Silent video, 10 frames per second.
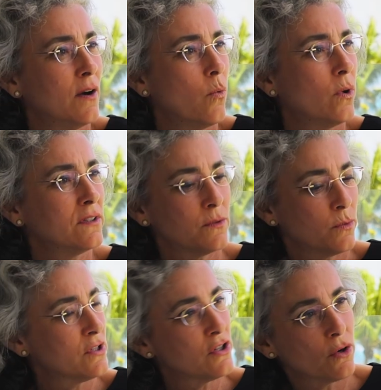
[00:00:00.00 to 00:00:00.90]

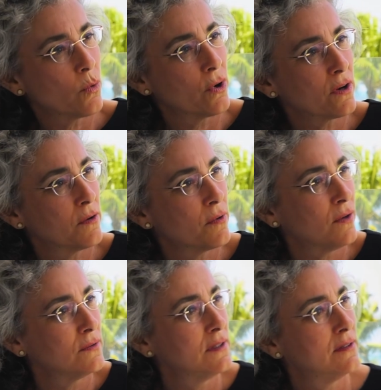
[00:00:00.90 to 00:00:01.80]
What's your work
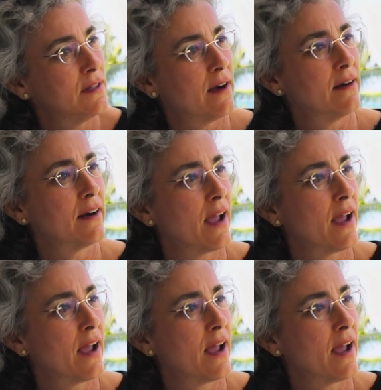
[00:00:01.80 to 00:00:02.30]
around that area?